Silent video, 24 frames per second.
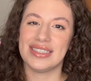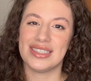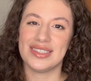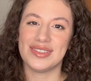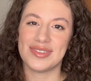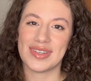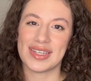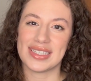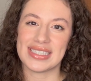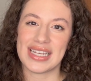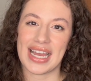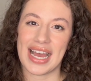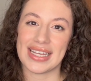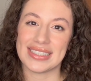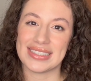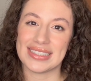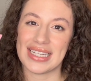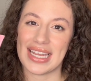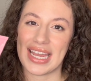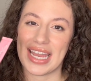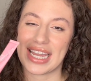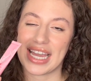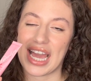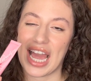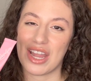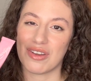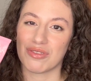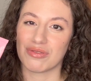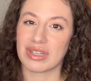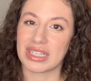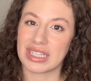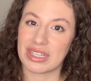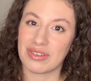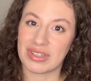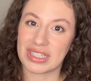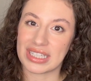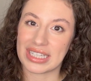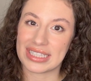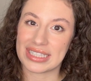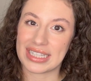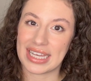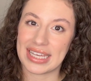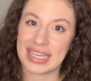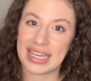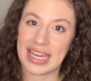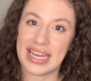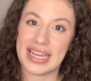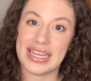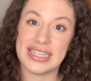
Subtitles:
is fantastic. I really, really like it.